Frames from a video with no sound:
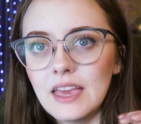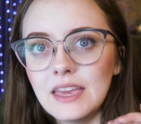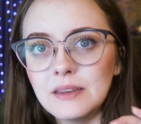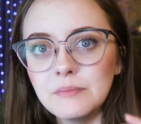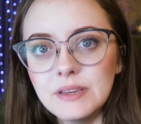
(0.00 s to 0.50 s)

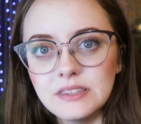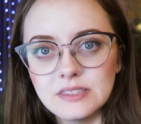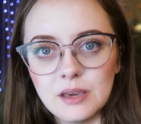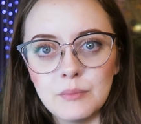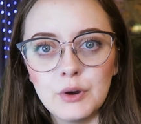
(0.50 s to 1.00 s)
in
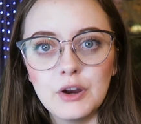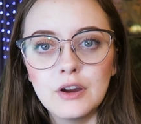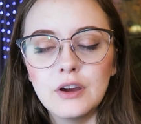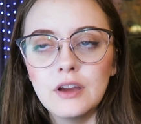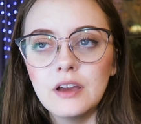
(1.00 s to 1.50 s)

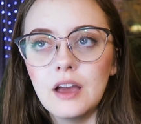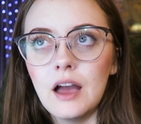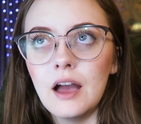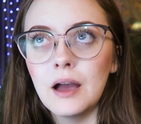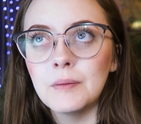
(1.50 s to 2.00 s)
Midsummer,
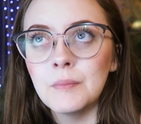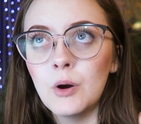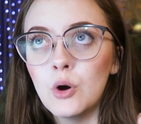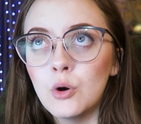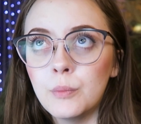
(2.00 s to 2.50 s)

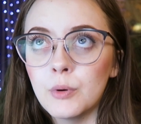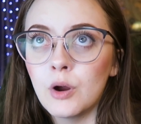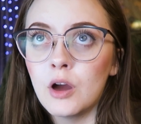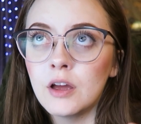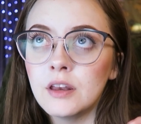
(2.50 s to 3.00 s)

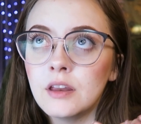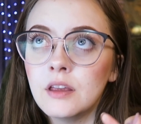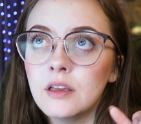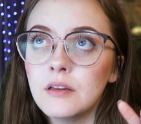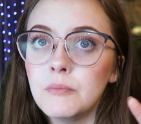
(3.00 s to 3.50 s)
Oberon
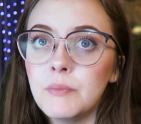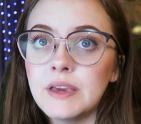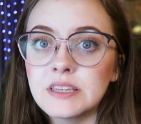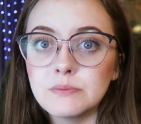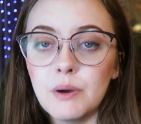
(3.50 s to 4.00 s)

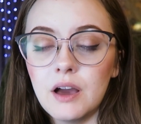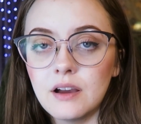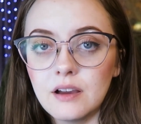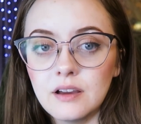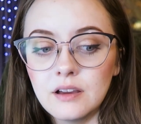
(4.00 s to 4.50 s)
makes
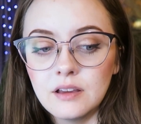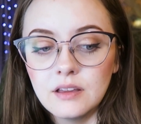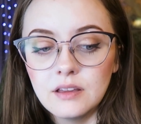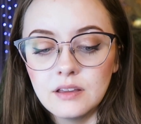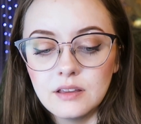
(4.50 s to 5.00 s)
Puck
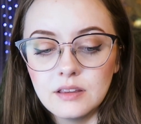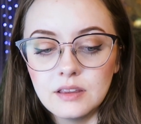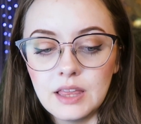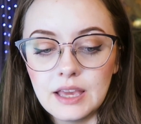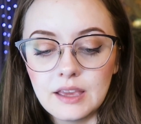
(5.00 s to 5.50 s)

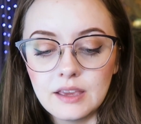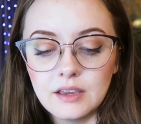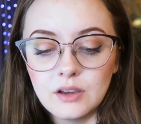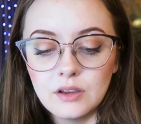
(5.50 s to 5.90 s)
like